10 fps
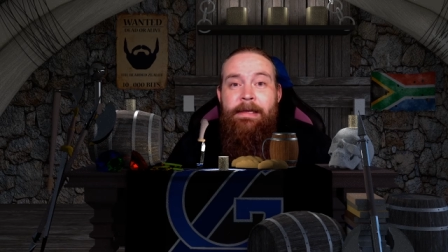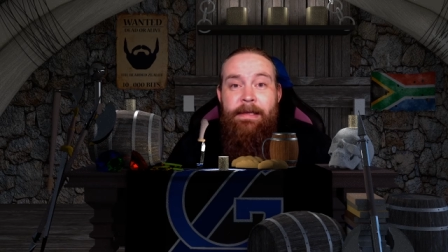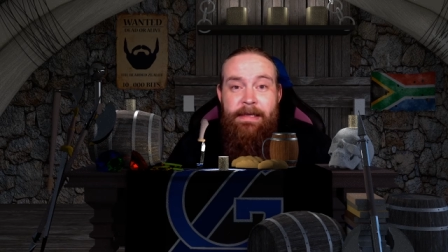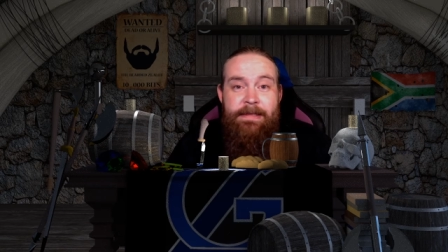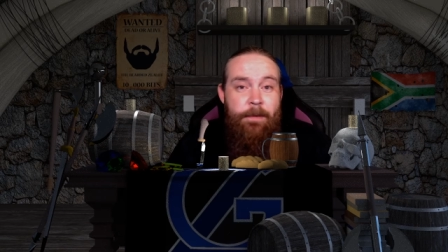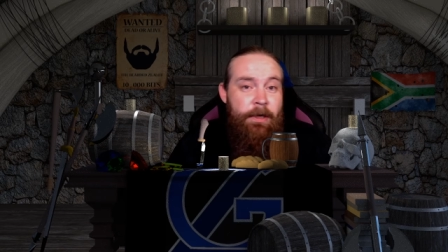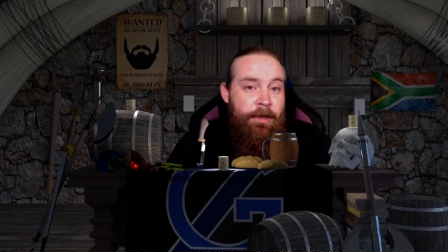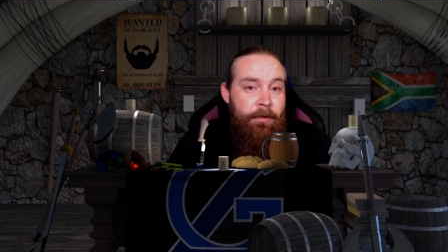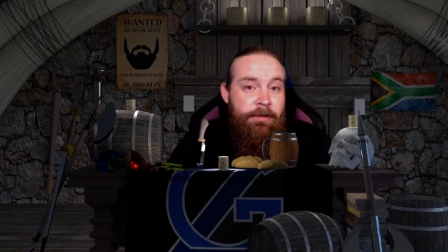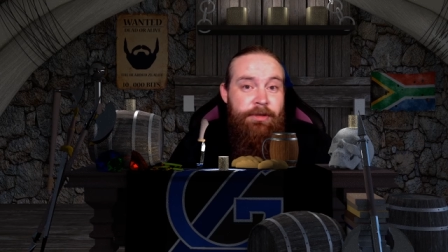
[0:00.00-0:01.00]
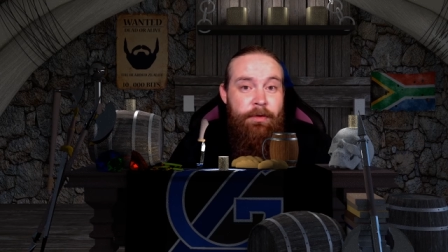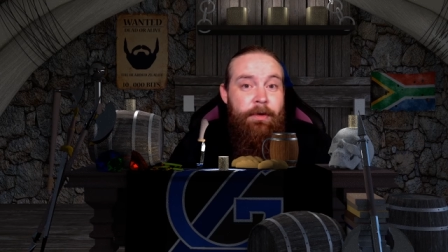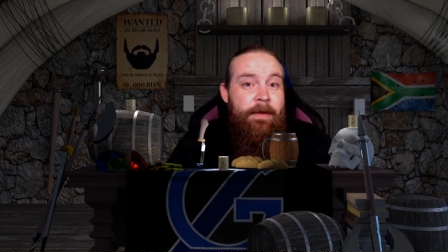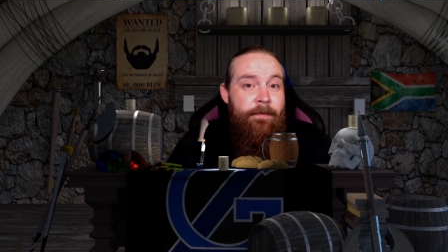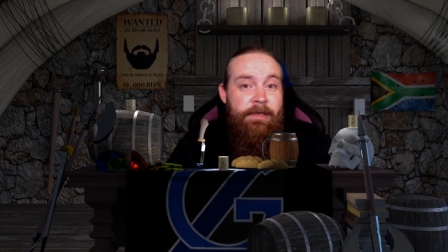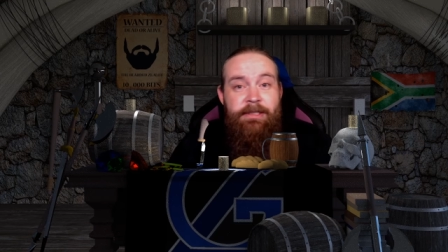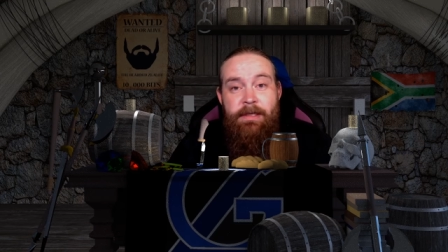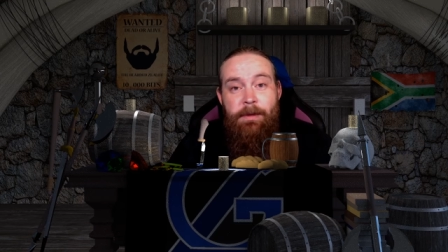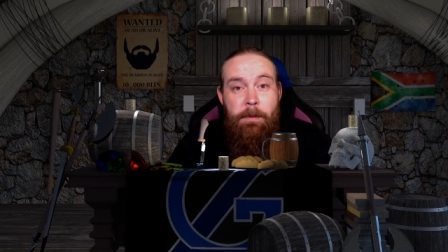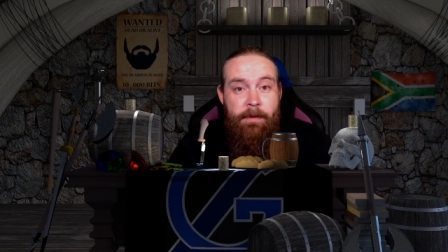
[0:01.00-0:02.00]
Yes, I'm going to trudge through every
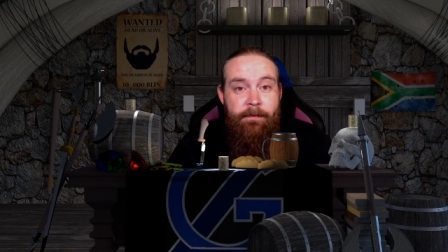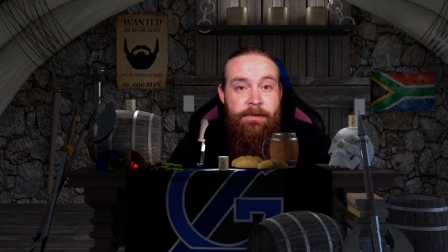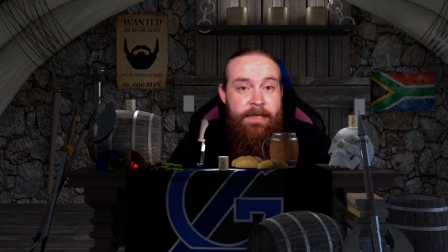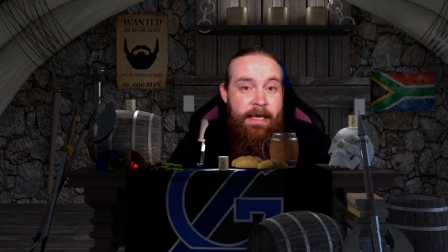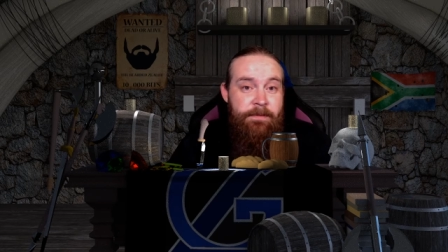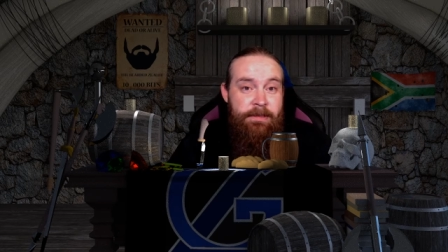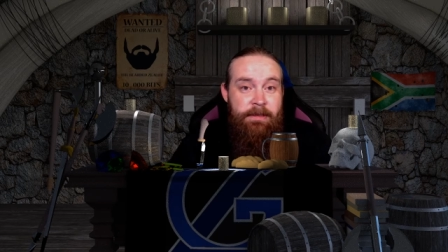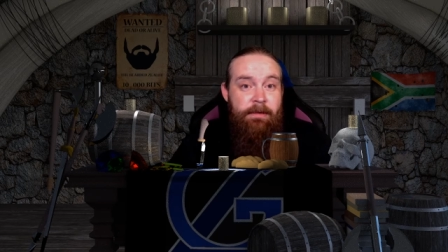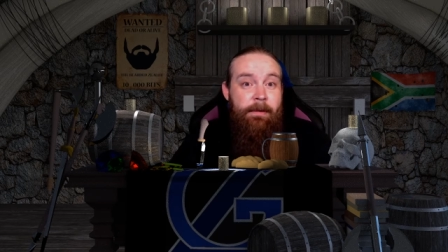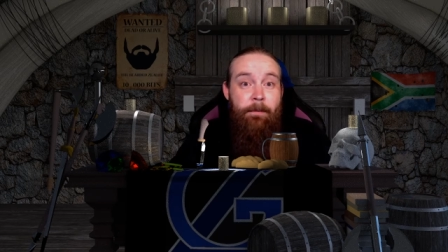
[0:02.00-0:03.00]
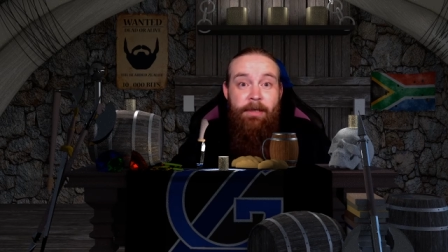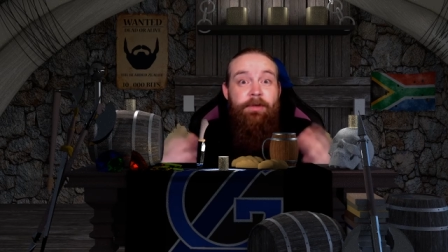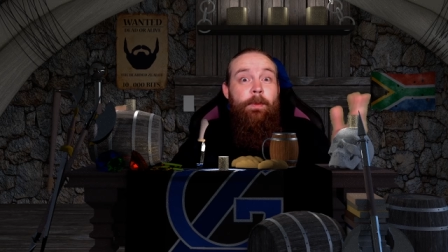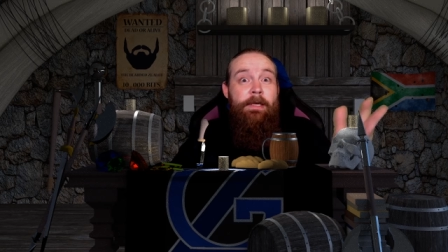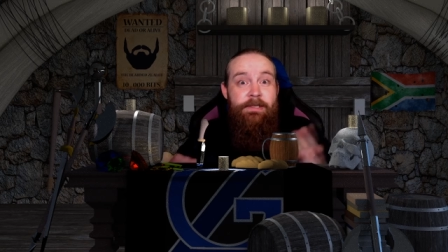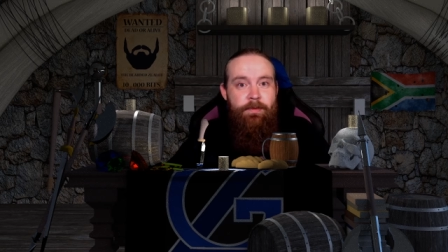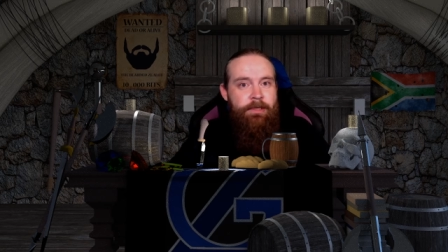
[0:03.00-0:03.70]
single one of those games until the better ones,